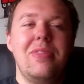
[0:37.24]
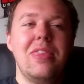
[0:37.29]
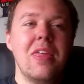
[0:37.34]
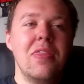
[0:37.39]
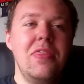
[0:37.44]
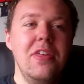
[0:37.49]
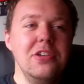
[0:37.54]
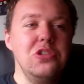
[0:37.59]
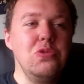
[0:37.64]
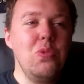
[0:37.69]

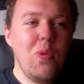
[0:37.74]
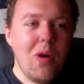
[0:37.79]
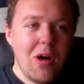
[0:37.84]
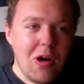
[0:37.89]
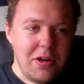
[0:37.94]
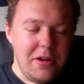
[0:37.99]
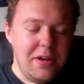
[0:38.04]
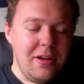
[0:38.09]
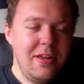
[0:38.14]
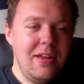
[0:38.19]
there's
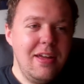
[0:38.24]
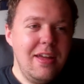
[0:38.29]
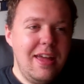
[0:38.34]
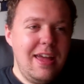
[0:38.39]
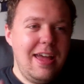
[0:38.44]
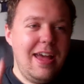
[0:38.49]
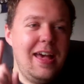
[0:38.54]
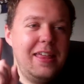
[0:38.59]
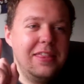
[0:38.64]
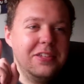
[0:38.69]
one,
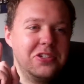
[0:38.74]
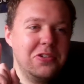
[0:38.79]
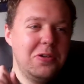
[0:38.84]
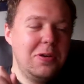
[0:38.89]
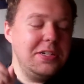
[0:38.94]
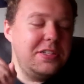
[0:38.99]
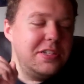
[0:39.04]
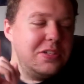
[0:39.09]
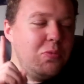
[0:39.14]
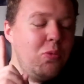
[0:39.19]
and there's
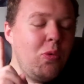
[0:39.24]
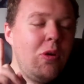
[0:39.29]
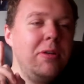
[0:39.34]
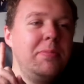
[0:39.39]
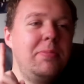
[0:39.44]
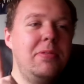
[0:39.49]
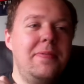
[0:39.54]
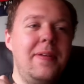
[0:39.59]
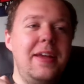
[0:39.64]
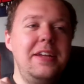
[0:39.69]
always this one
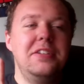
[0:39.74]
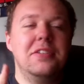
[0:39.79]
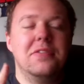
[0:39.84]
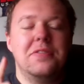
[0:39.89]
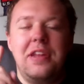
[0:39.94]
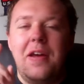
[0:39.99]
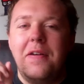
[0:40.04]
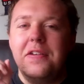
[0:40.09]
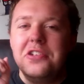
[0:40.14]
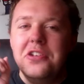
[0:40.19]
pervasive.
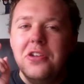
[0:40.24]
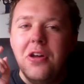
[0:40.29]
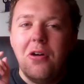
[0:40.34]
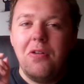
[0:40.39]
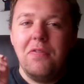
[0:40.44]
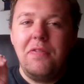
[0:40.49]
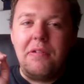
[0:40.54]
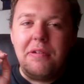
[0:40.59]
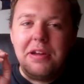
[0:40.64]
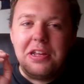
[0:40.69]
Now, it's
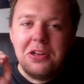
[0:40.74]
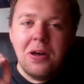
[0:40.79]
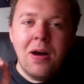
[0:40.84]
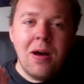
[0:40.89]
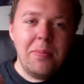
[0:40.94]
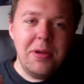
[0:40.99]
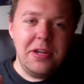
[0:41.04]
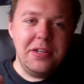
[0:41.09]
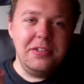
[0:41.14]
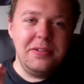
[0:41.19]
not very
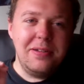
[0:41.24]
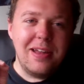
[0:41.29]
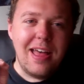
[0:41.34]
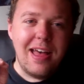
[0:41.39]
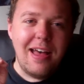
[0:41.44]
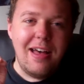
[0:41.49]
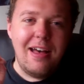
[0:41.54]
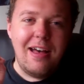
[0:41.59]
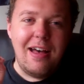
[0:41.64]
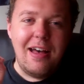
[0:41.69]
common
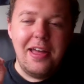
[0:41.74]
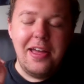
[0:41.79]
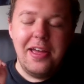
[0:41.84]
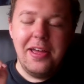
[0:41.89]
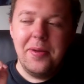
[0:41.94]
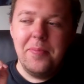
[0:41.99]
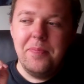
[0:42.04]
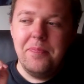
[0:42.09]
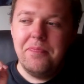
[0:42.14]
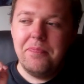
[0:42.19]

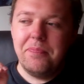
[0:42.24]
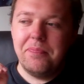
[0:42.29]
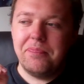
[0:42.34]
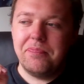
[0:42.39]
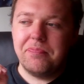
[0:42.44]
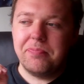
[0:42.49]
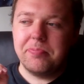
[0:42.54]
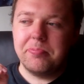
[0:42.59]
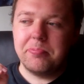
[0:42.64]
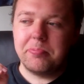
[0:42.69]
um,
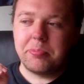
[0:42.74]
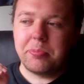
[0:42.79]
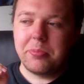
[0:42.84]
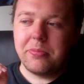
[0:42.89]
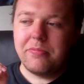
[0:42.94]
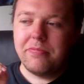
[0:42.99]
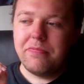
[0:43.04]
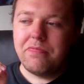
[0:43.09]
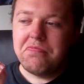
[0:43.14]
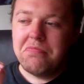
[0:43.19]

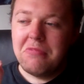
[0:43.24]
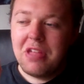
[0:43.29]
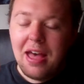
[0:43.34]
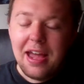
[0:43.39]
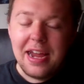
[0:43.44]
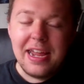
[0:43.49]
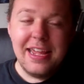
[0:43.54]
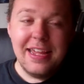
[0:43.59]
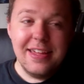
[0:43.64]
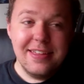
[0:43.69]
I
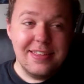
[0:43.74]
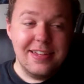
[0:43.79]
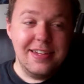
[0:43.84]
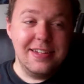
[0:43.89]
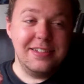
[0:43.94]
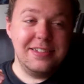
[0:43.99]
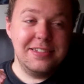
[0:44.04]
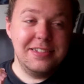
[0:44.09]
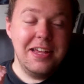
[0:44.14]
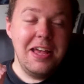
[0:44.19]
hear
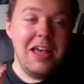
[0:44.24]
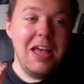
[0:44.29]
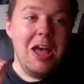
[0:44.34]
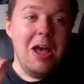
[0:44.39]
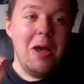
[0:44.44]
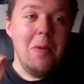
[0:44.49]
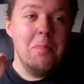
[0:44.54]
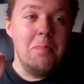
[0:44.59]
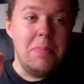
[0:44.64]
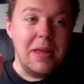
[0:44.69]
this
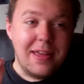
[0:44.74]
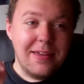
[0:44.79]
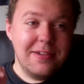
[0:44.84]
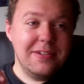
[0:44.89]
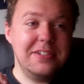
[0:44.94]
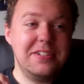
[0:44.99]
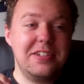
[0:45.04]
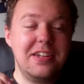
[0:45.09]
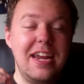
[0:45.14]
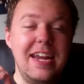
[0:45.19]

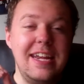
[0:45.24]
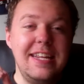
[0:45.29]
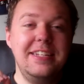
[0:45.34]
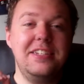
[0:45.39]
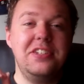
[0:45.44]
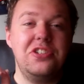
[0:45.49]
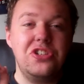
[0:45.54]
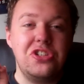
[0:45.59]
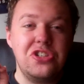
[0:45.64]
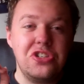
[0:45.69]
because it is
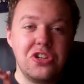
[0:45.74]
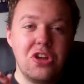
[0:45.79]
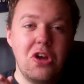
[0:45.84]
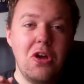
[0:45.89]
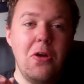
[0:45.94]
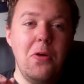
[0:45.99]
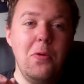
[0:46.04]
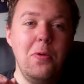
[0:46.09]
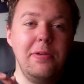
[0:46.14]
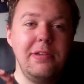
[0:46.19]

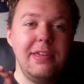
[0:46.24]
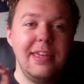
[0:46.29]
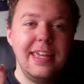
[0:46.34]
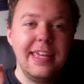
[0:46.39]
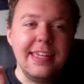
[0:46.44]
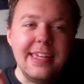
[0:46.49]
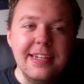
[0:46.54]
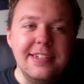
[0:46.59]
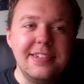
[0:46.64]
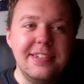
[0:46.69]
so
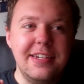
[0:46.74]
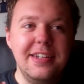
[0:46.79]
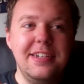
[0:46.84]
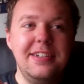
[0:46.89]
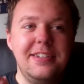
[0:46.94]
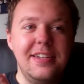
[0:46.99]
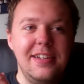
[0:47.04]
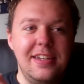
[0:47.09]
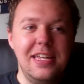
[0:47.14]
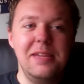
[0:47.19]
easy
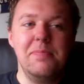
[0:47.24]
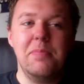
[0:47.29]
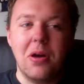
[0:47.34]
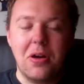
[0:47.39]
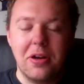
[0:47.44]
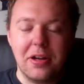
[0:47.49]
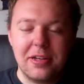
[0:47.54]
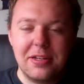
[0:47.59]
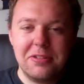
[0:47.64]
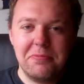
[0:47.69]
to
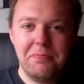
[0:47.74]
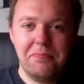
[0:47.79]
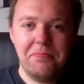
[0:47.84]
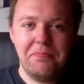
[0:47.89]
debunk.